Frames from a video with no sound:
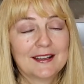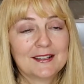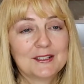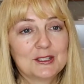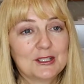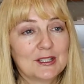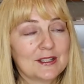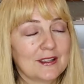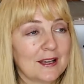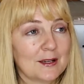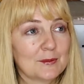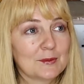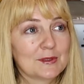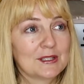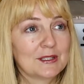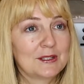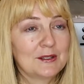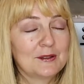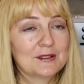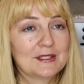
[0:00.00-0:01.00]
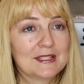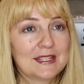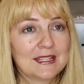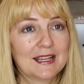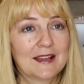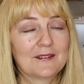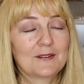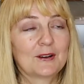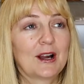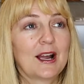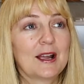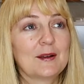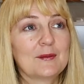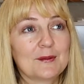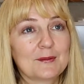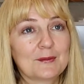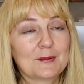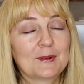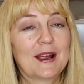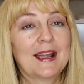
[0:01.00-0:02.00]
She thought it was the cutest thing ever. I
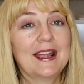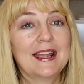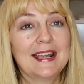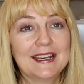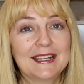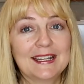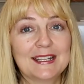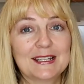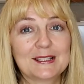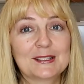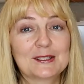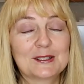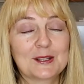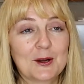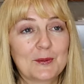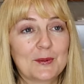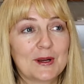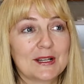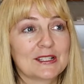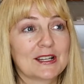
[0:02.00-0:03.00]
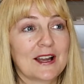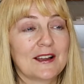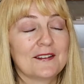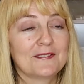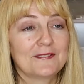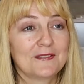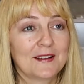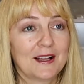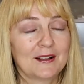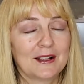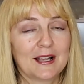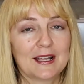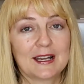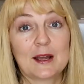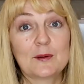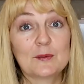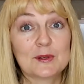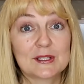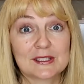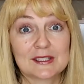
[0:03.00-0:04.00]
remember hating it so much. I felt, and
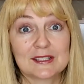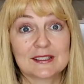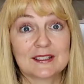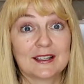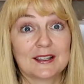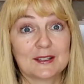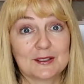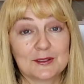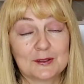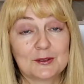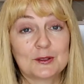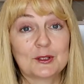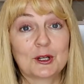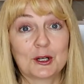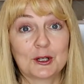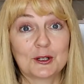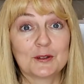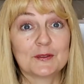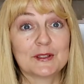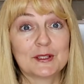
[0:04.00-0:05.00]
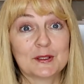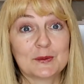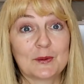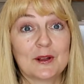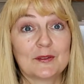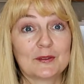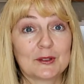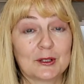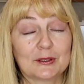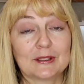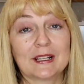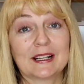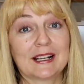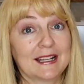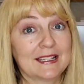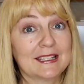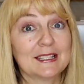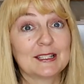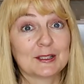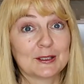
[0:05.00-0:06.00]
I was a curvy twelve year old. Like
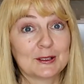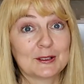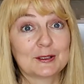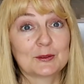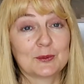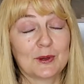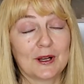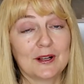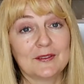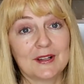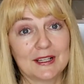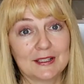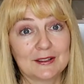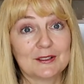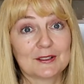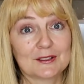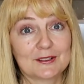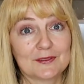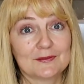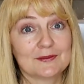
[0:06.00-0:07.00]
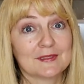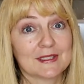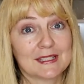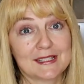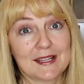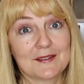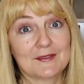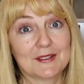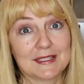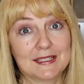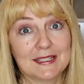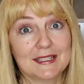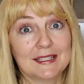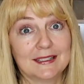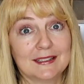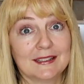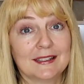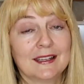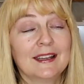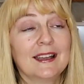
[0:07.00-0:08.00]
I didn't look twelve, I looked
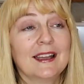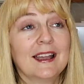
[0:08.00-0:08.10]
seventeen.